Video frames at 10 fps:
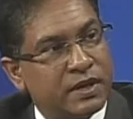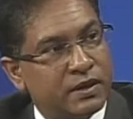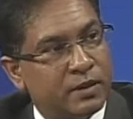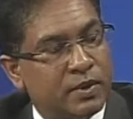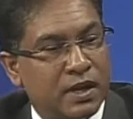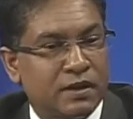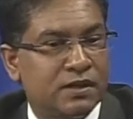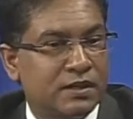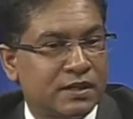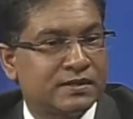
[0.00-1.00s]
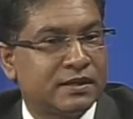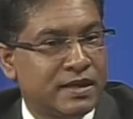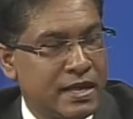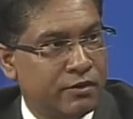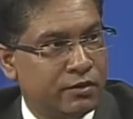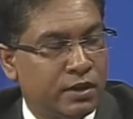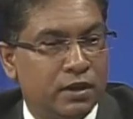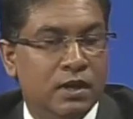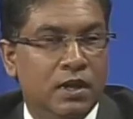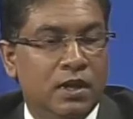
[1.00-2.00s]
And I think that's an area
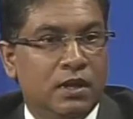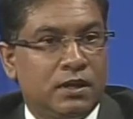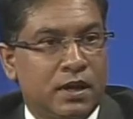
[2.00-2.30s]
that